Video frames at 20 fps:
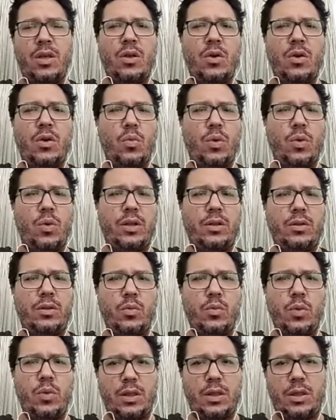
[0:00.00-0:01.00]
what
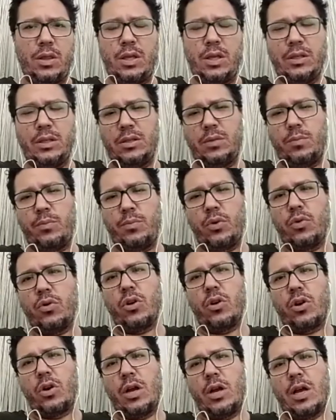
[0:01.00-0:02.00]
these
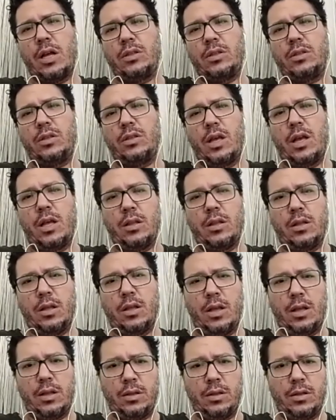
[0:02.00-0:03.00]
bureaucrats
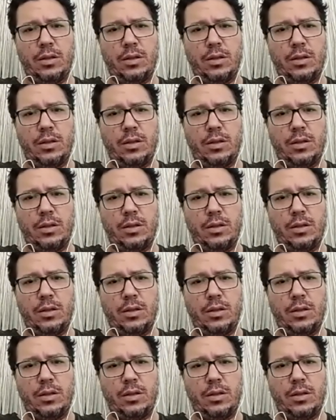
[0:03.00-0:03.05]
and